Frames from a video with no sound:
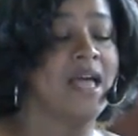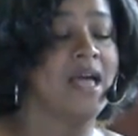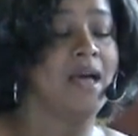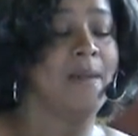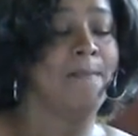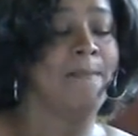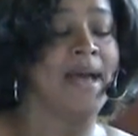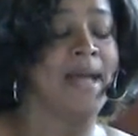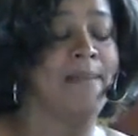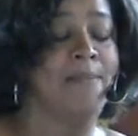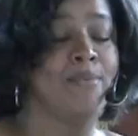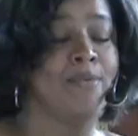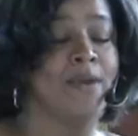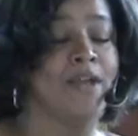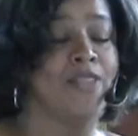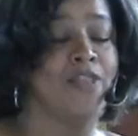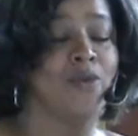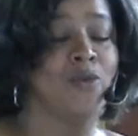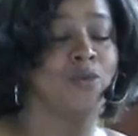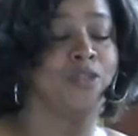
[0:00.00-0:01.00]
my
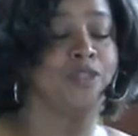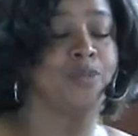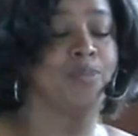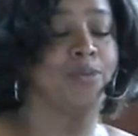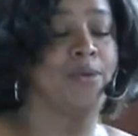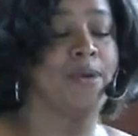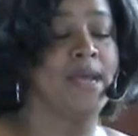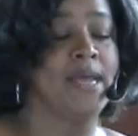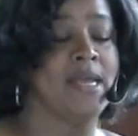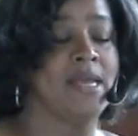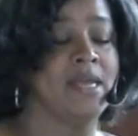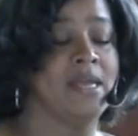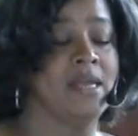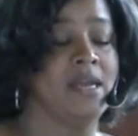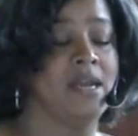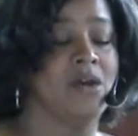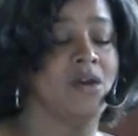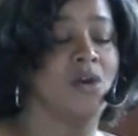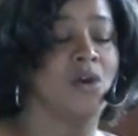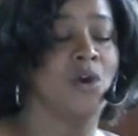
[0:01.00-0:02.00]
brother was
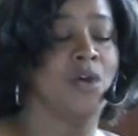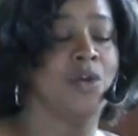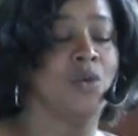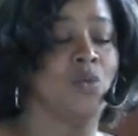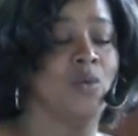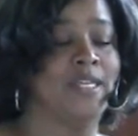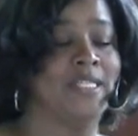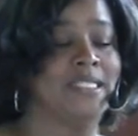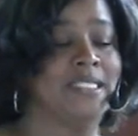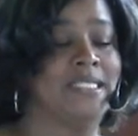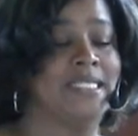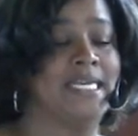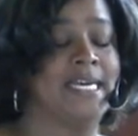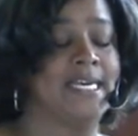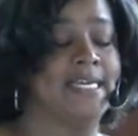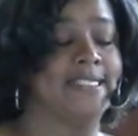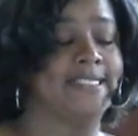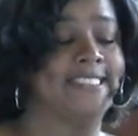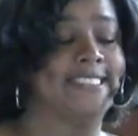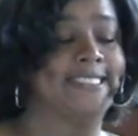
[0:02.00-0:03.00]
praying on a
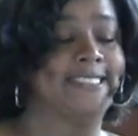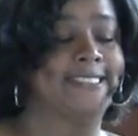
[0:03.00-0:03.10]
Wednesday,